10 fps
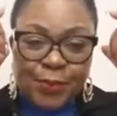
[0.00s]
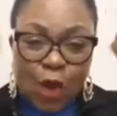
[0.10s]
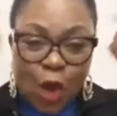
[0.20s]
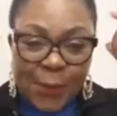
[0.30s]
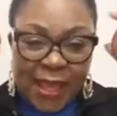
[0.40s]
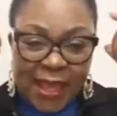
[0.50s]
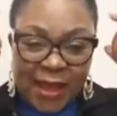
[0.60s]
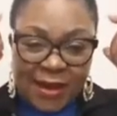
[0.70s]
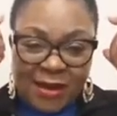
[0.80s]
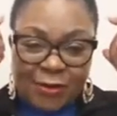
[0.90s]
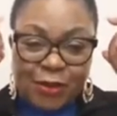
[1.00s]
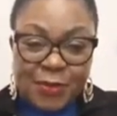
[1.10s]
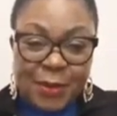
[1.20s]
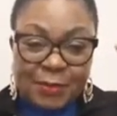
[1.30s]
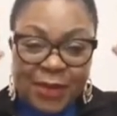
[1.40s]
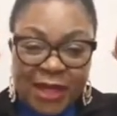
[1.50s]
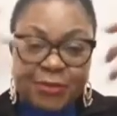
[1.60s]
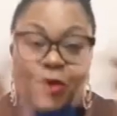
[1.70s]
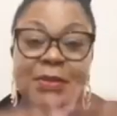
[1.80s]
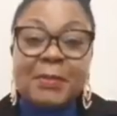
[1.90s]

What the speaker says: up here, from the brain, from the